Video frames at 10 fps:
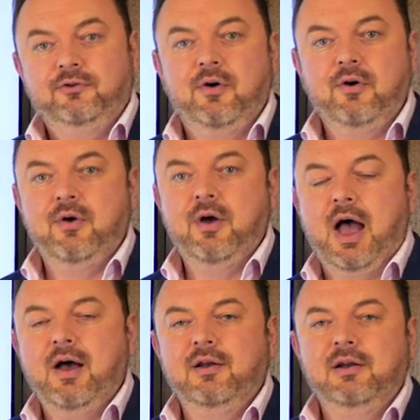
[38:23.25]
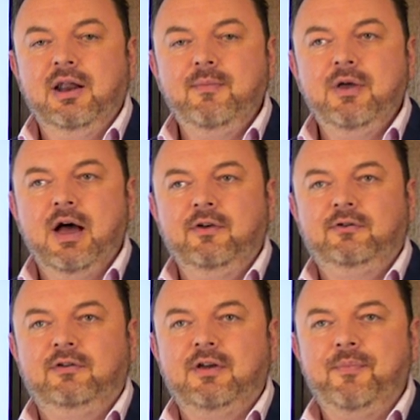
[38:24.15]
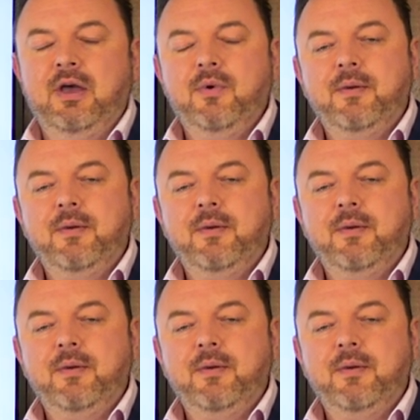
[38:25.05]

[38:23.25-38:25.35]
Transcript: So let me ask you something.